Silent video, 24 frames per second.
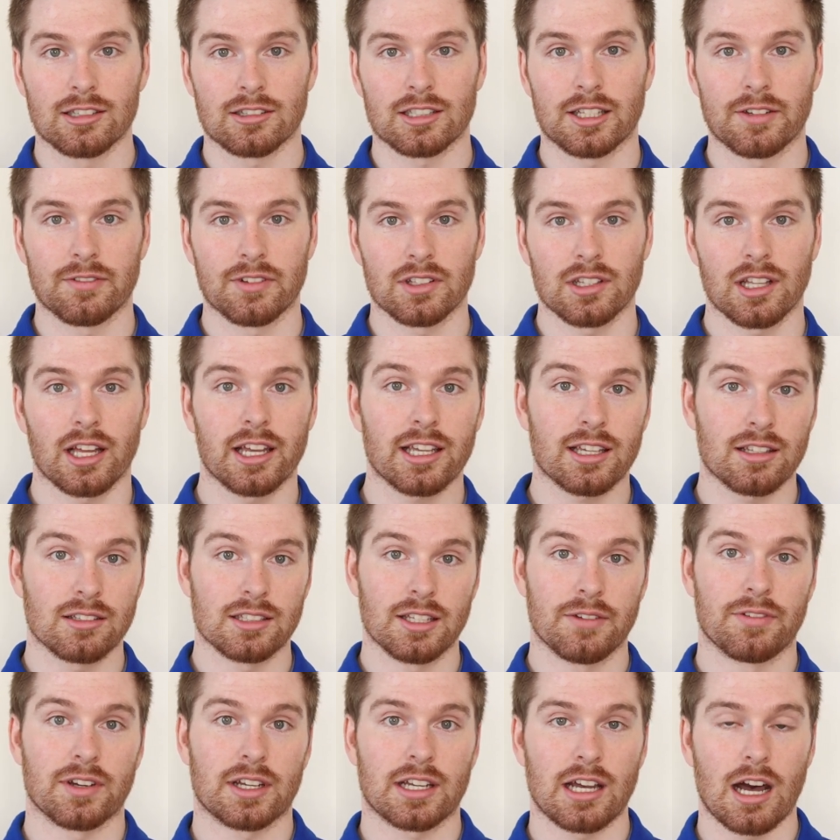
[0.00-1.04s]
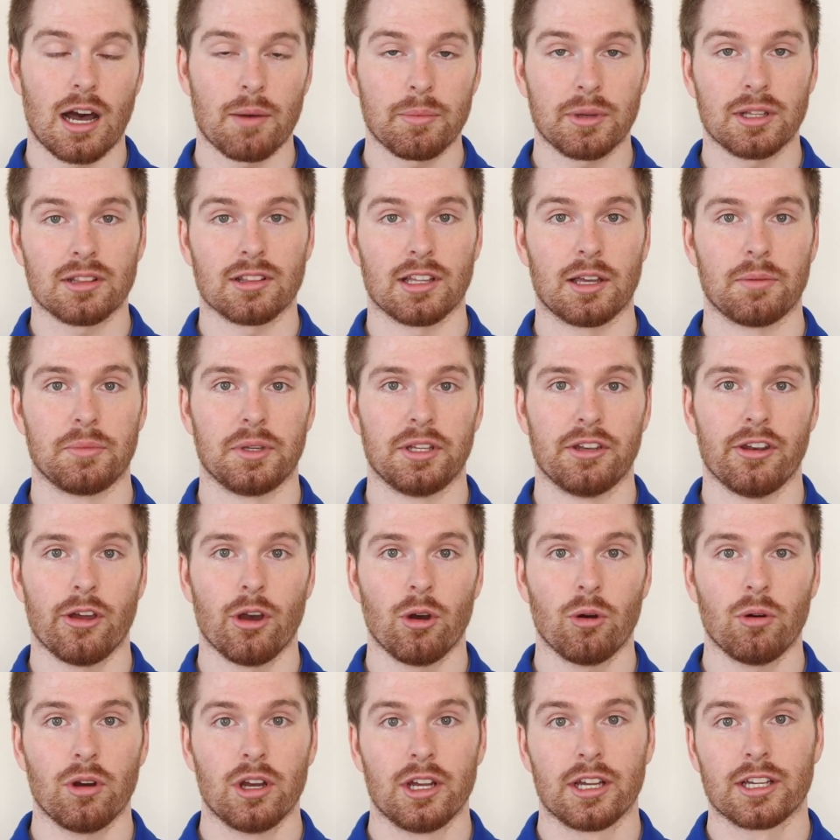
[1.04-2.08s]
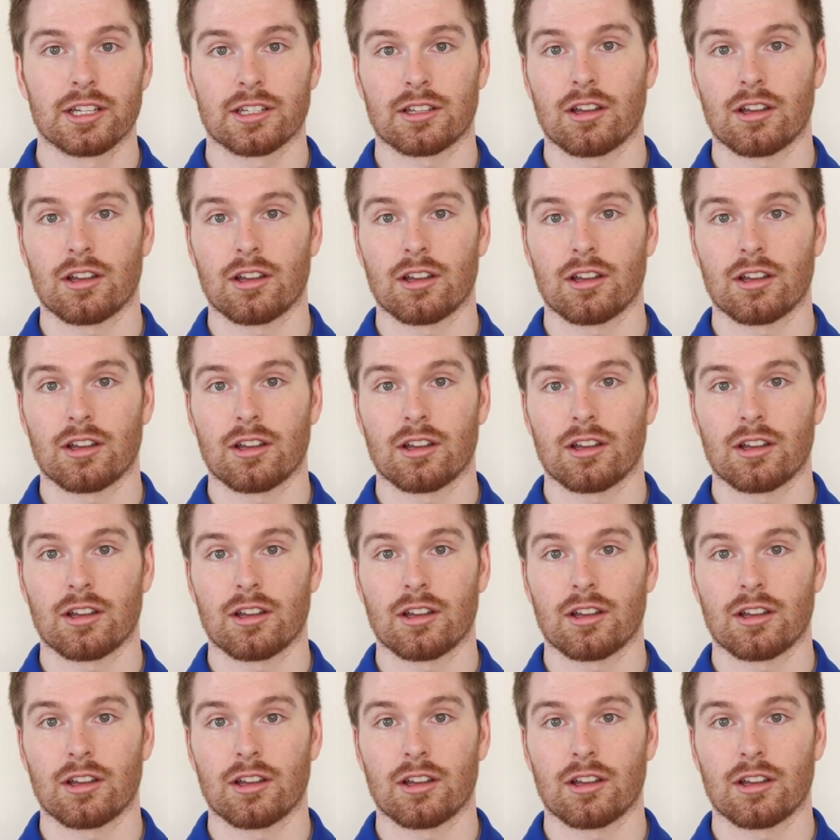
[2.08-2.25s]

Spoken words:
leave a like, leave a comment, let me know.